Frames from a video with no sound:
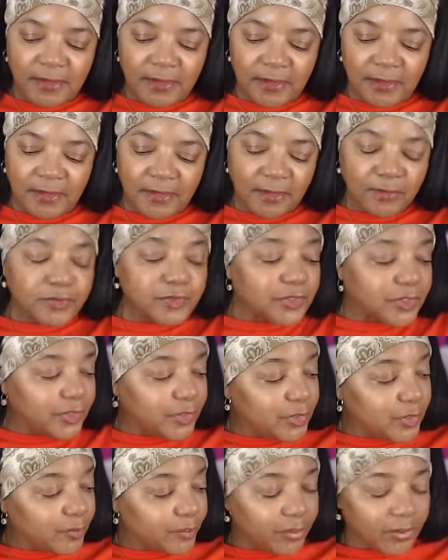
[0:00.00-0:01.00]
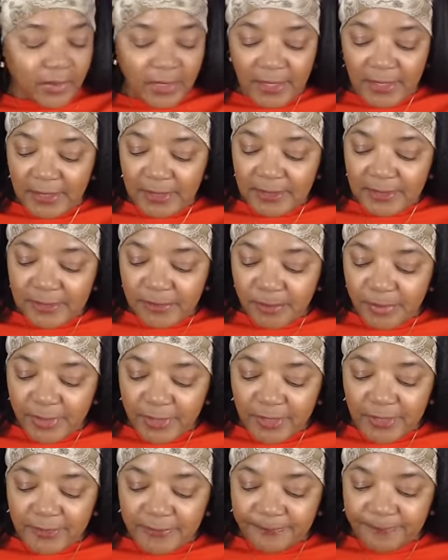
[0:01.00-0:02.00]
It was a good price,
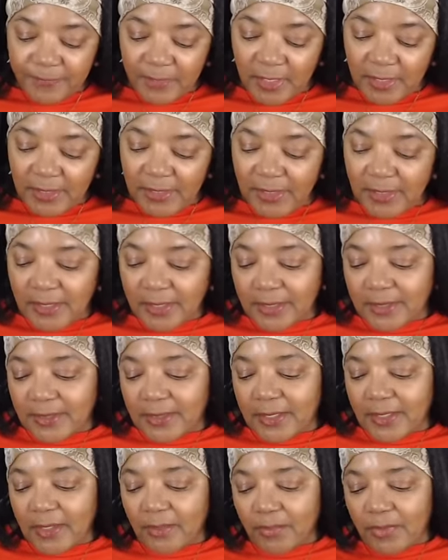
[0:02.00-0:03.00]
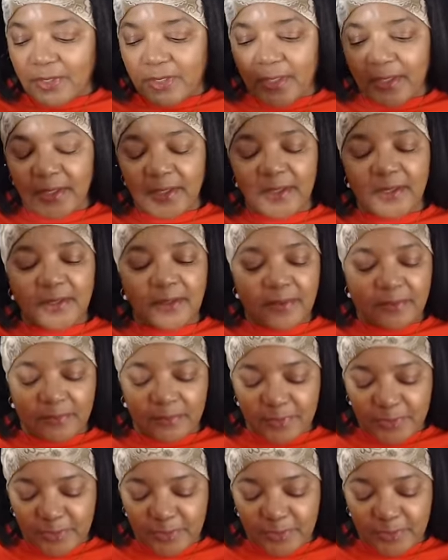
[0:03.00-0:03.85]
but again, not what I was